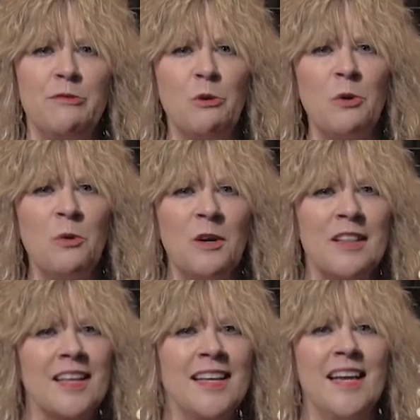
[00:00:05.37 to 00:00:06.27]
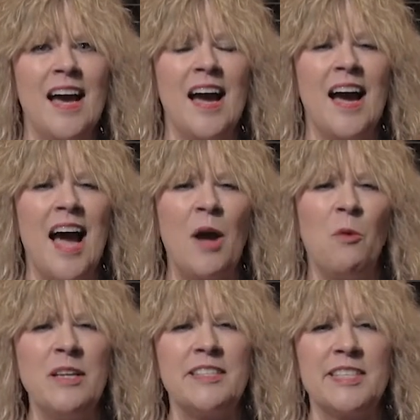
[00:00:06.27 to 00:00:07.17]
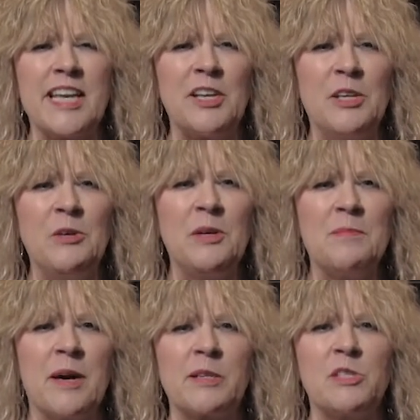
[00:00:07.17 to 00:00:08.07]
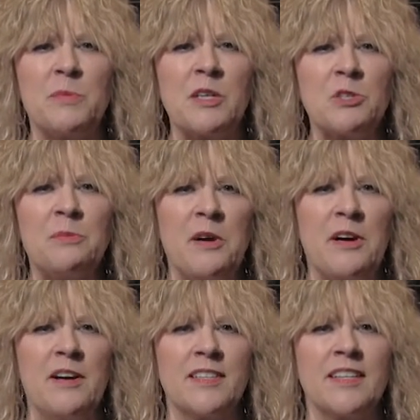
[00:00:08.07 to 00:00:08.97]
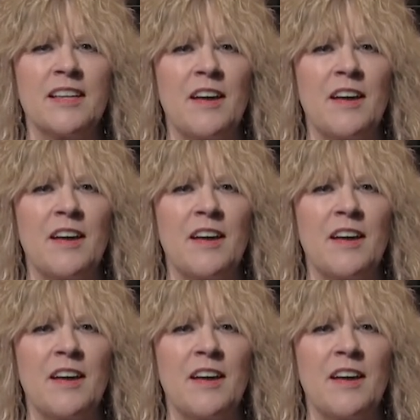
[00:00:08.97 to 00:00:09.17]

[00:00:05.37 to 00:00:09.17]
Fort Worth. I want to tell you about a special part